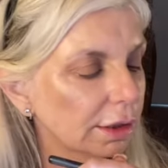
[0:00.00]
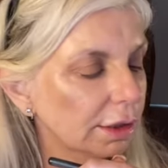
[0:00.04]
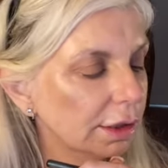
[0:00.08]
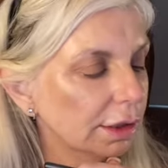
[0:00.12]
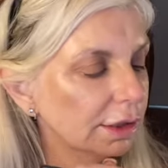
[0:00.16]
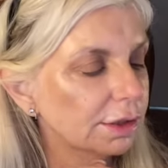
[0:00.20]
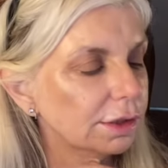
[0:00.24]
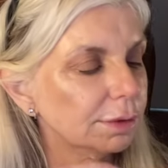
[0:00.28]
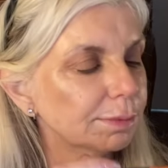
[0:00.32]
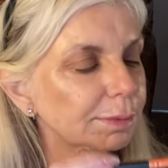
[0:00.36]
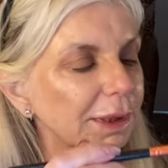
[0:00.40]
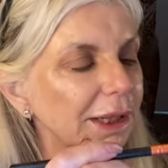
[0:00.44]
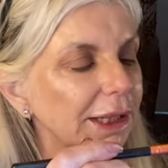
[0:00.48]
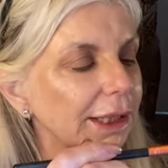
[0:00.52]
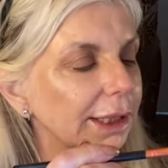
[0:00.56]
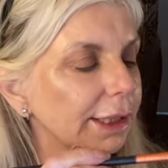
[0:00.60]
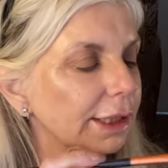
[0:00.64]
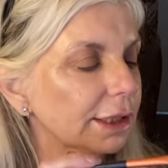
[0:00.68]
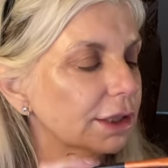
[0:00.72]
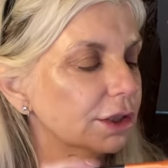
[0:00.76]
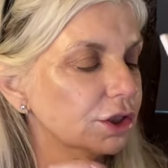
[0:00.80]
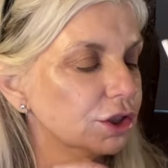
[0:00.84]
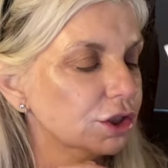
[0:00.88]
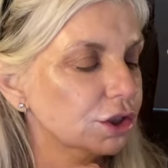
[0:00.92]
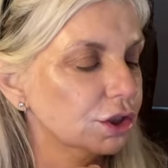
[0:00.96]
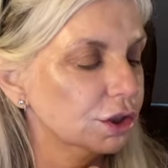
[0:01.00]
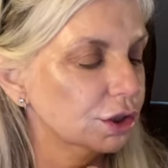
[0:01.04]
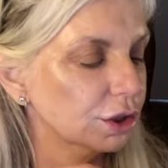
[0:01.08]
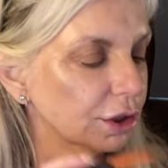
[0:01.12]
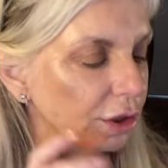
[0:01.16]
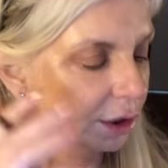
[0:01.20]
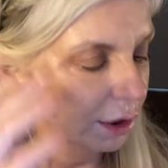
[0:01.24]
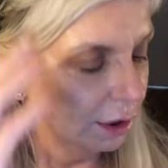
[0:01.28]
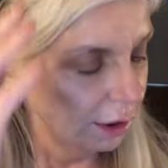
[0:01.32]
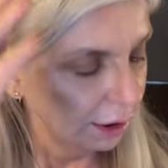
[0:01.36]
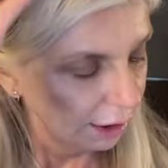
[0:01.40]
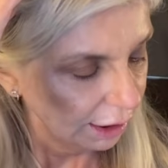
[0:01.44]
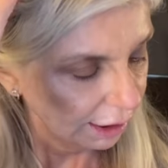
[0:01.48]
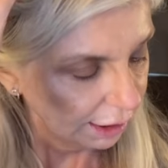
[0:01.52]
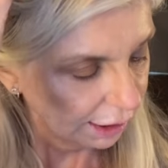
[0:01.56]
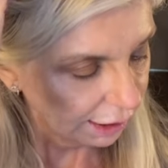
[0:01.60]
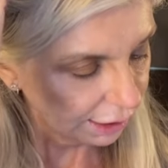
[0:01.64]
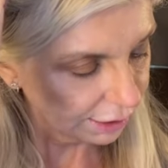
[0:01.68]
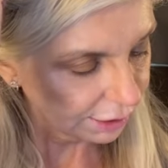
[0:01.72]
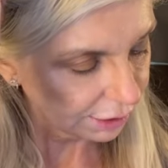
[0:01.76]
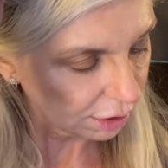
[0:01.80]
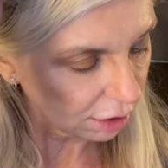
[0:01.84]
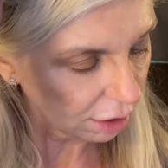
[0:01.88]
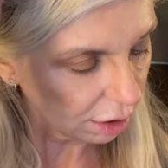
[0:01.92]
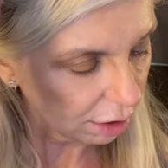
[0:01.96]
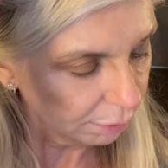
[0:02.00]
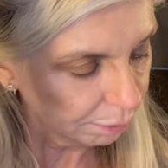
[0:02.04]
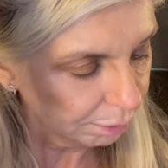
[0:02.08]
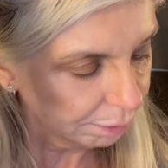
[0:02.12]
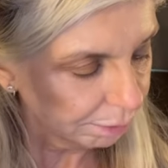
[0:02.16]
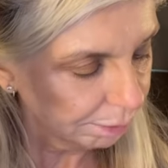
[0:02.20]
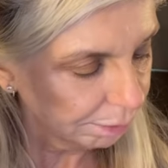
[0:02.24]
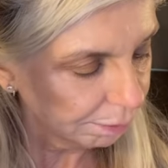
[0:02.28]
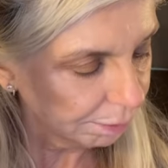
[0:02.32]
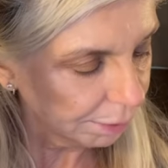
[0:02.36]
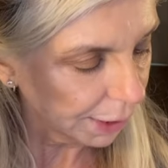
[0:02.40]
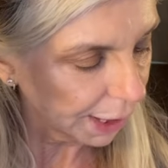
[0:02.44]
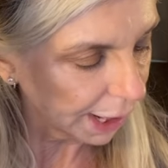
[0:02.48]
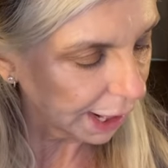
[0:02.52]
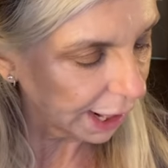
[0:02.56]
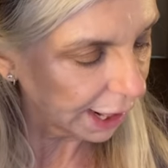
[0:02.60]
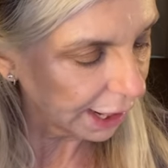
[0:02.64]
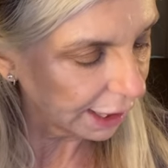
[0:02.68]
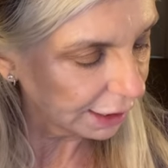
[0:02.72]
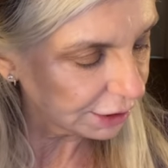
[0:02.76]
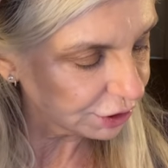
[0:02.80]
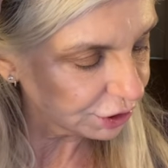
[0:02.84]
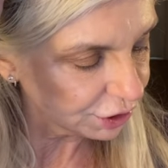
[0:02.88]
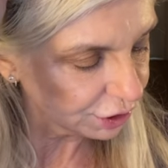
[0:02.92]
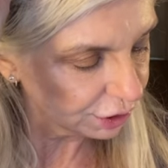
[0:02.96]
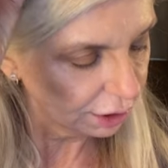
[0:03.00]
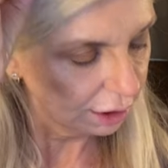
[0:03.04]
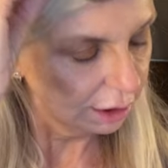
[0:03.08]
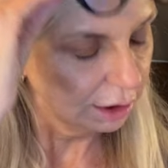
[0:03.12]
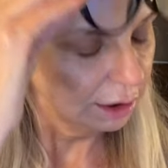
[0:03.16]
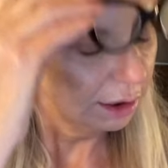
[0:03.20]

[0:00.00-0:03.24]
It's pinkish it's called Passion.